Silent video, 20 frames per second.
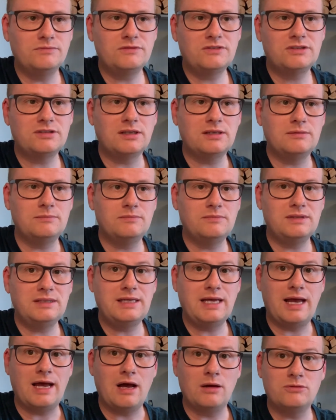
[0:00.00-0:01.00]
So
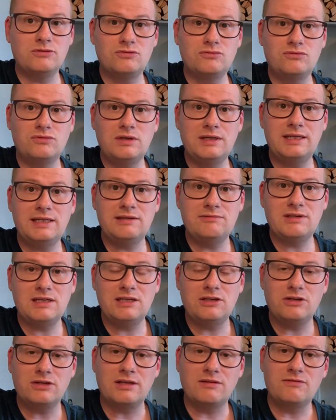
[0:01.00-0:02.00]
yeah, I was really,
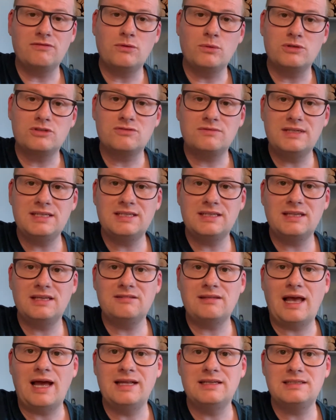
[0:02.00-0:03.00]
really looking forward to reading
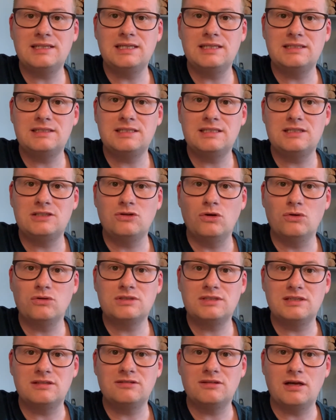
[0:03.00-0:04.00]
this, and it did
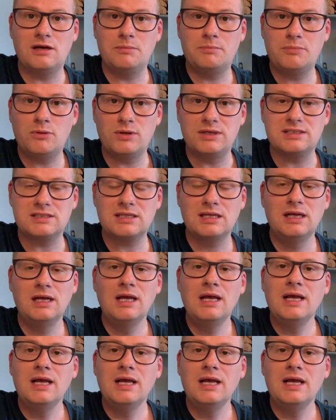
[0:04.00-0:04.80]
not disappoint.